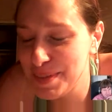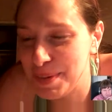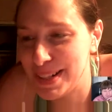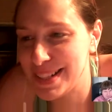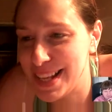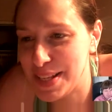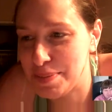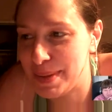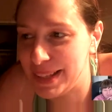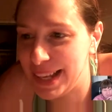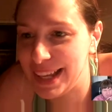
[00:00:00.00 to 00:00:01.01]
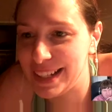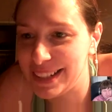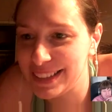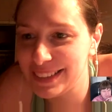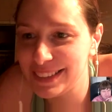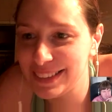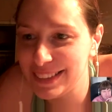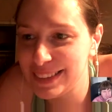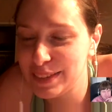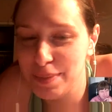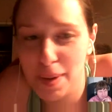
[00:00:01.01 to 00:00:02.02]
Princess Milky.
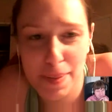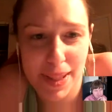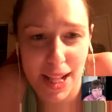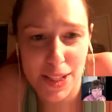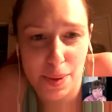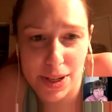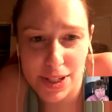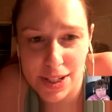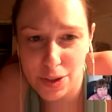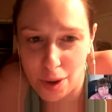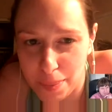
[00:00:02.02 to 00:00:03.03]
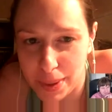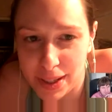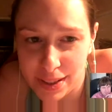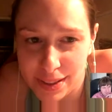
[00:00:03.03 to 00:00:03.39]
Maybe that's why she's grumpy.